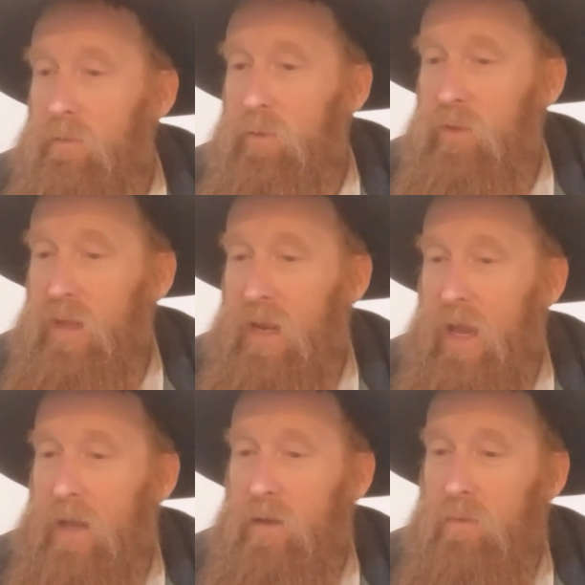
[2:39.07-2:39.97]
for the
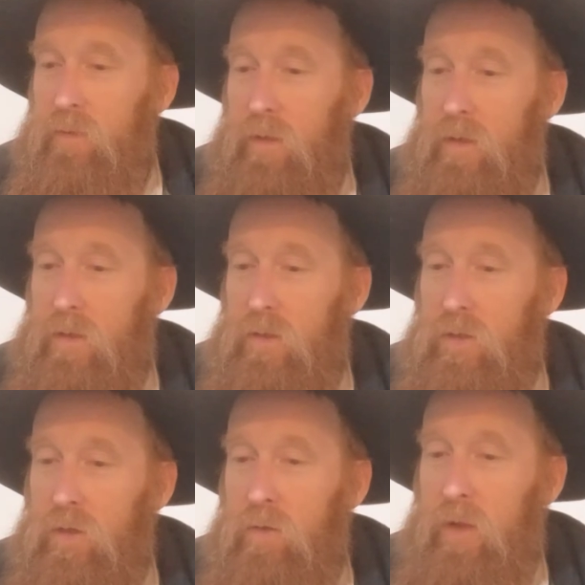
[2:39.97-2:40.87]
land of
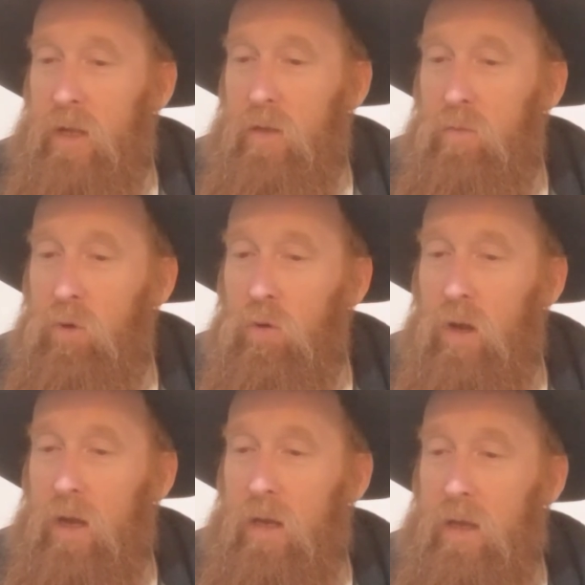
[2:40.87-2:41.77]
Sodom and
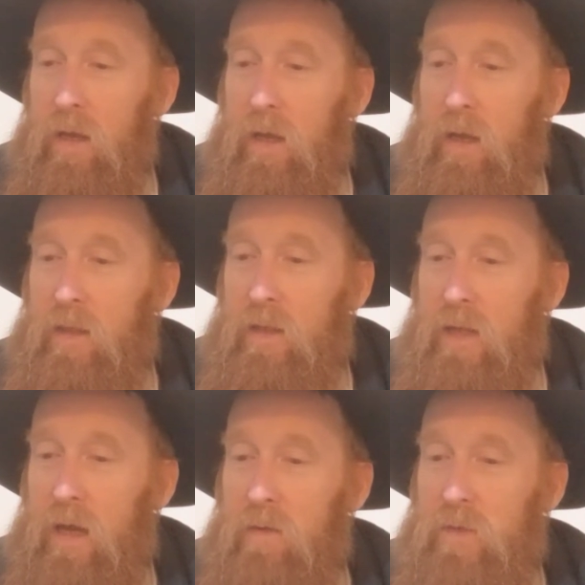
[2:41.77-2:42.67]
Gomorrah in the
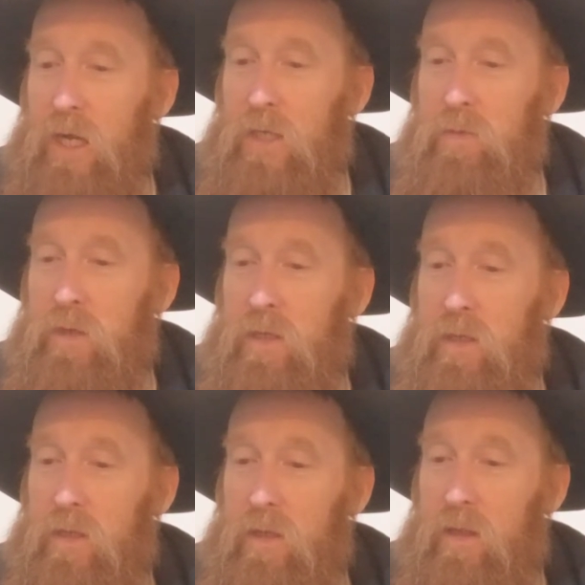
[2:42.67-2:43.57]
day of judgment
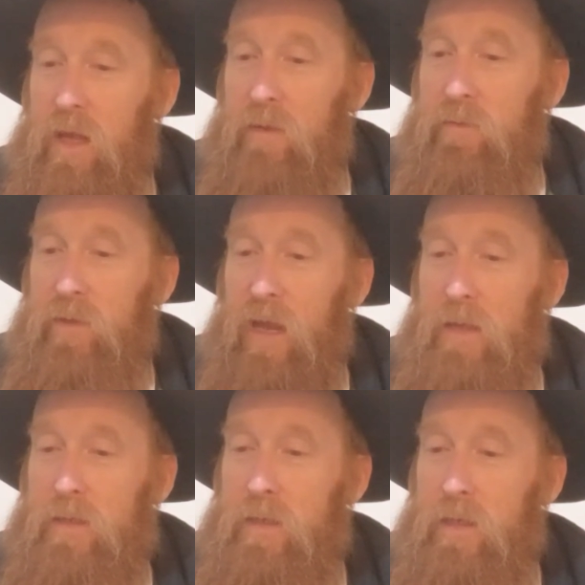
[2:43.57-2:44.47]
than for
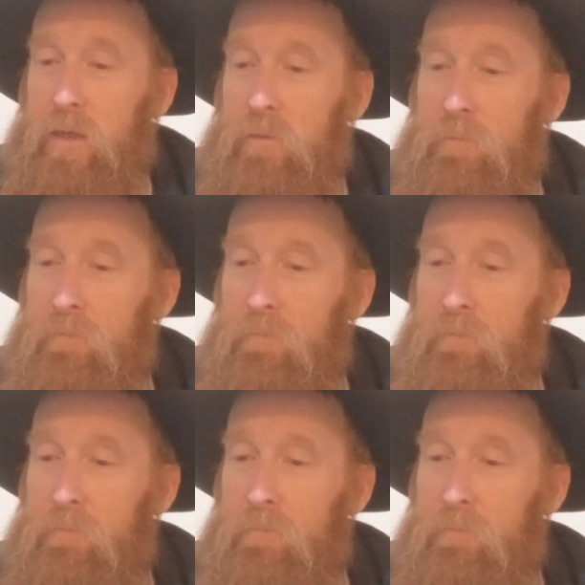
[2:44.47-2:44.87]
that city.